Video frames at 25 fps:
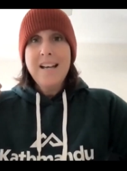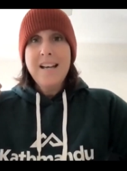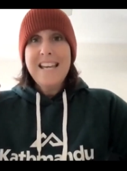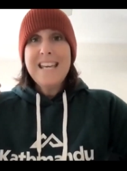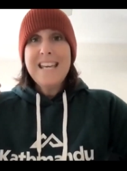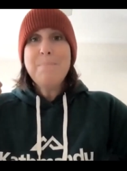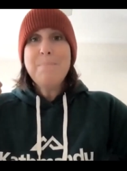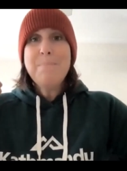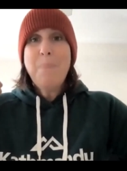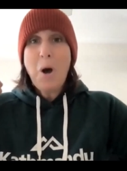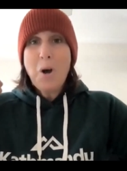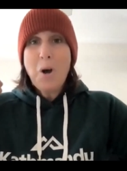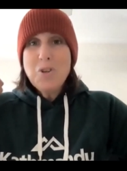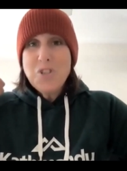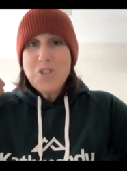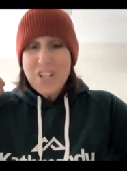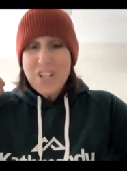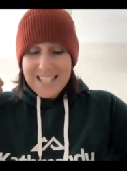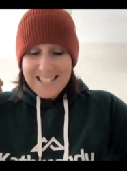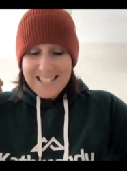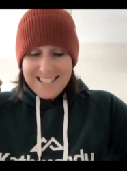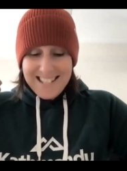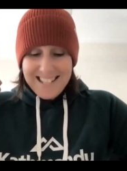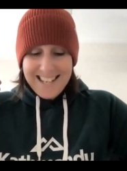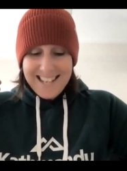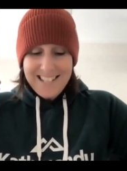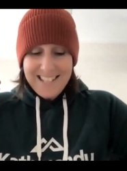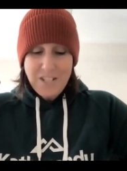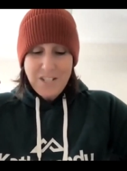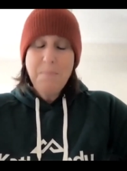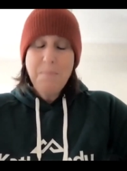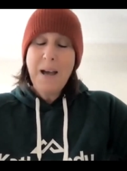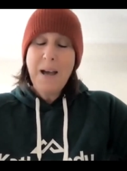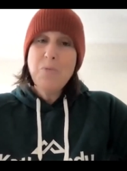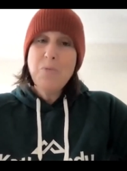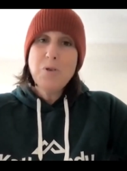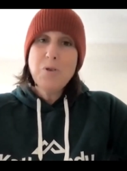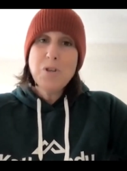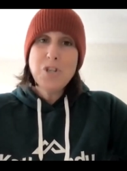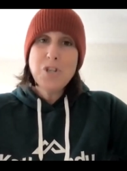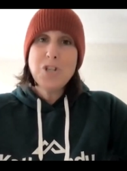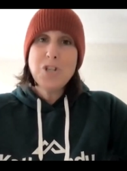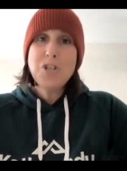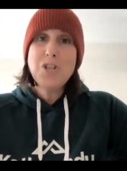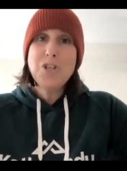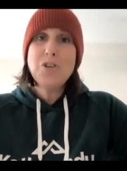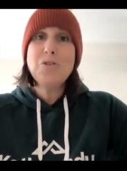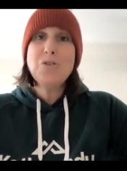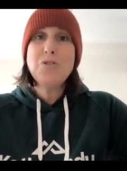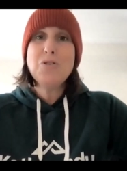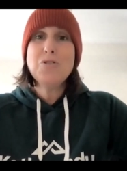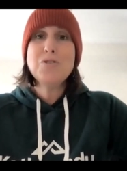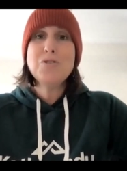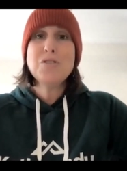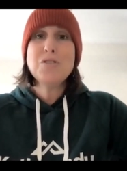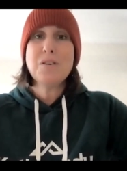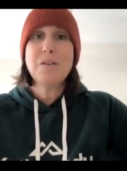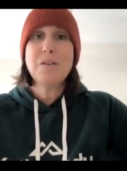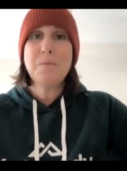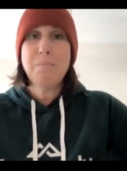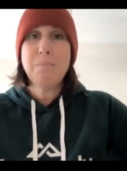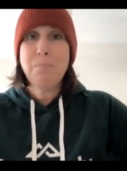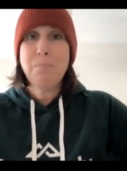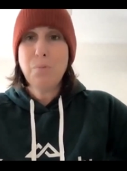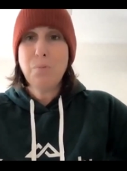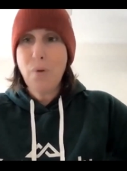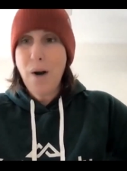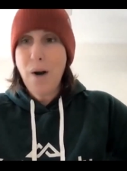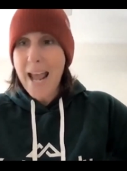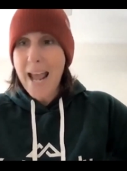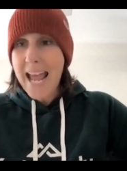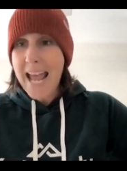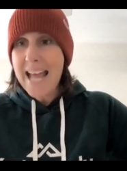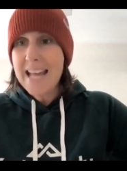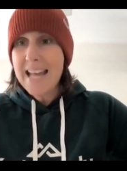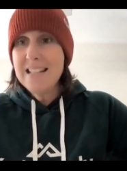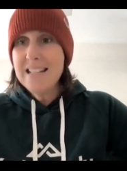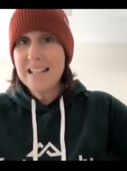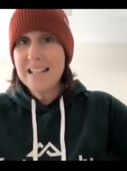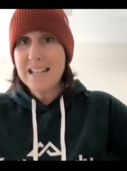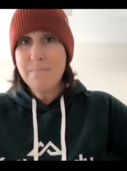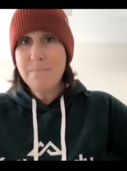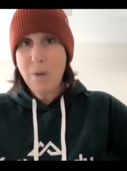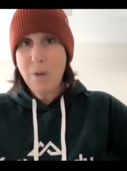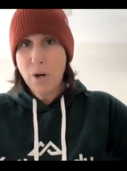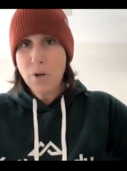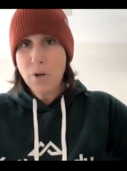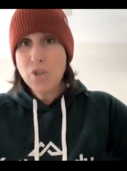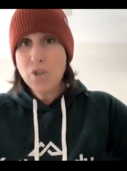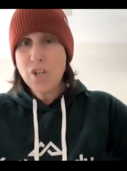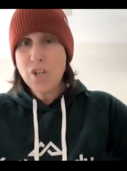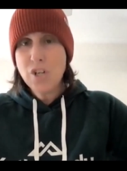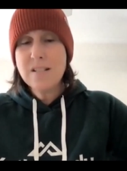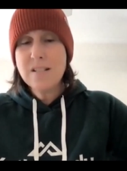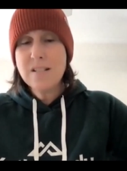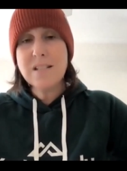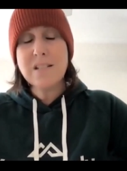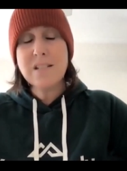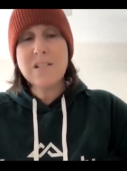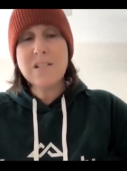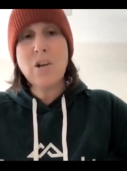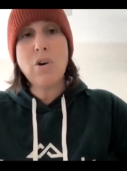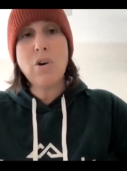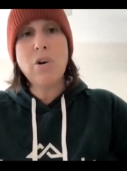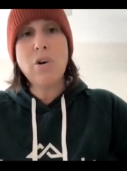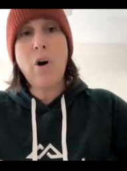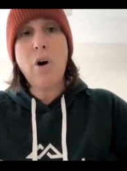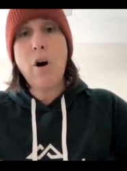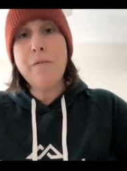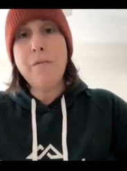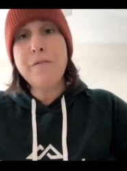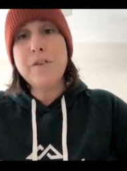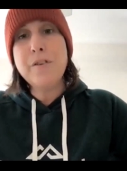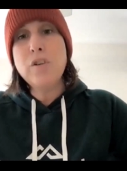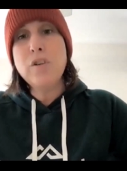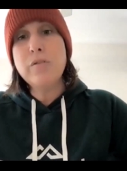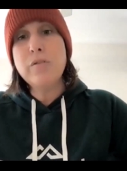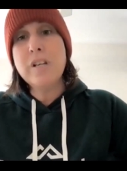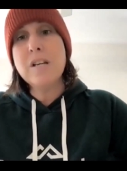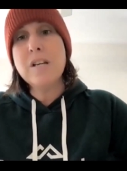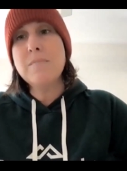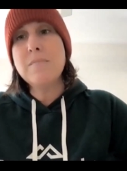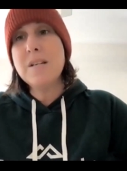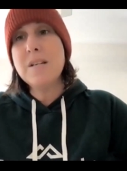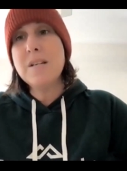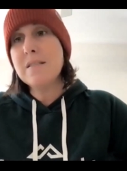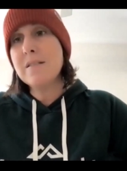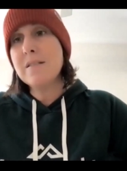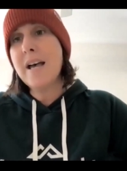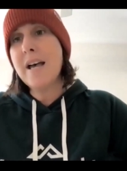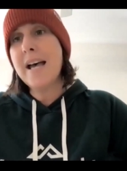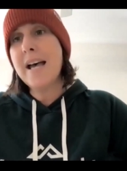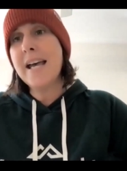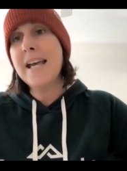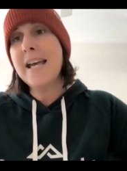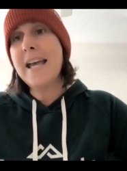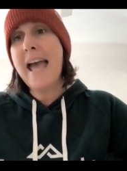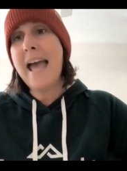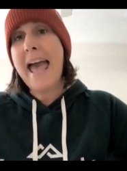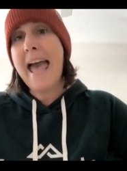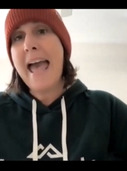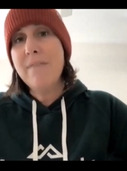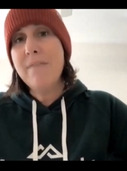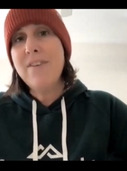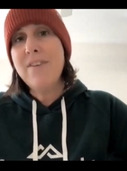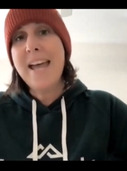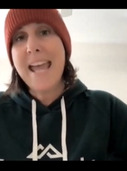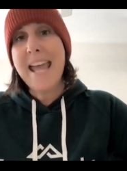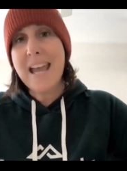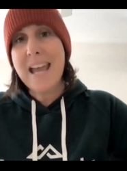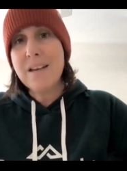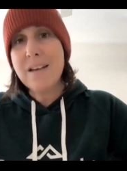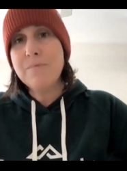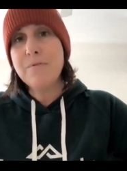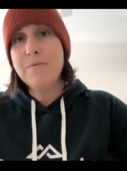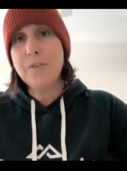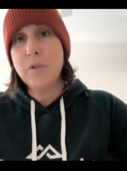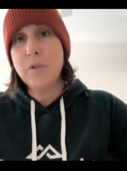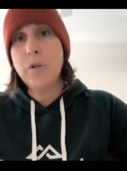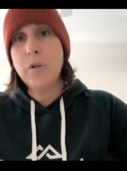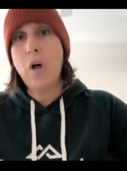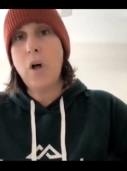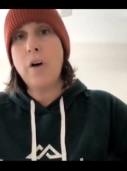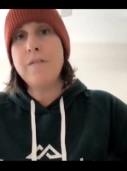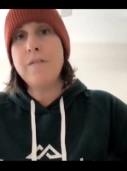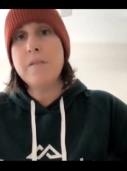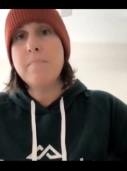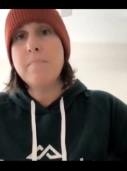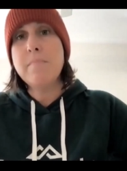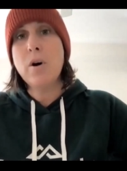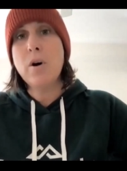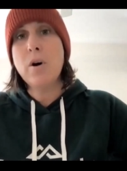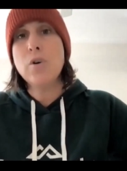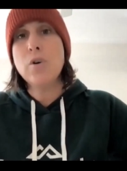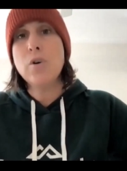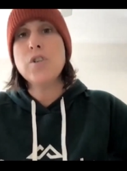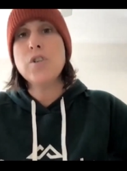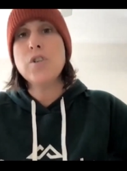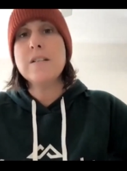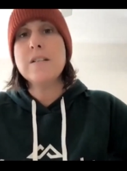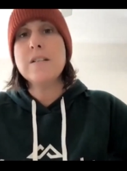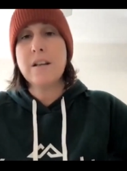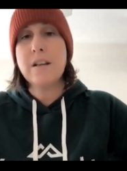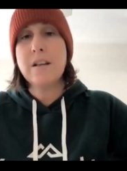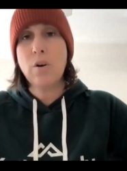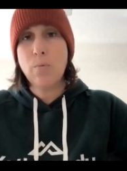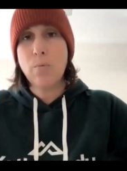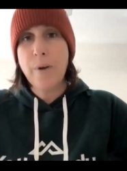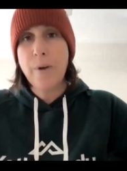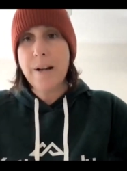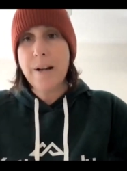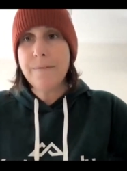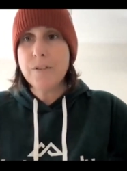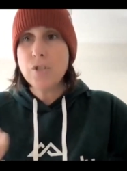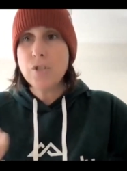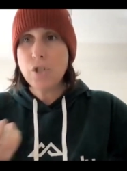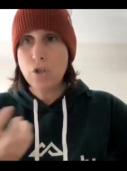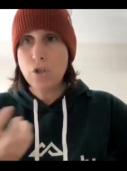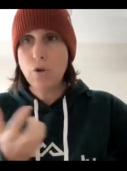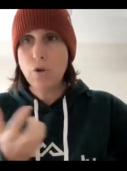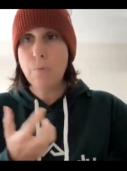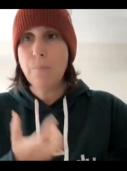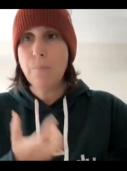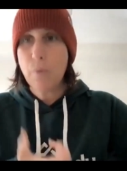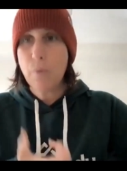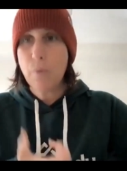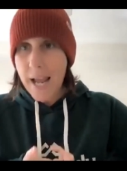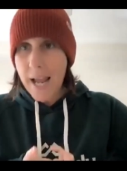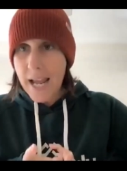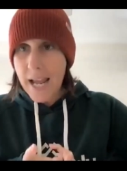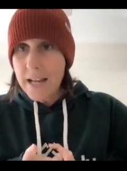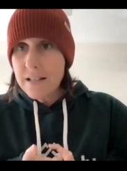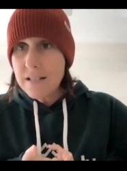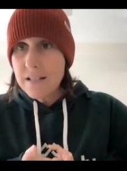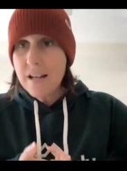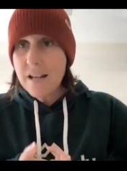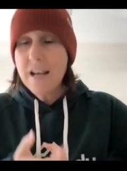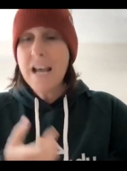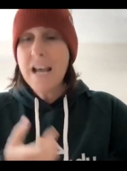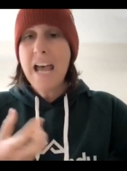Emojis, you may wish to use brand emojis. So often you hear me say, have a handful of emojis that are relevant to your brand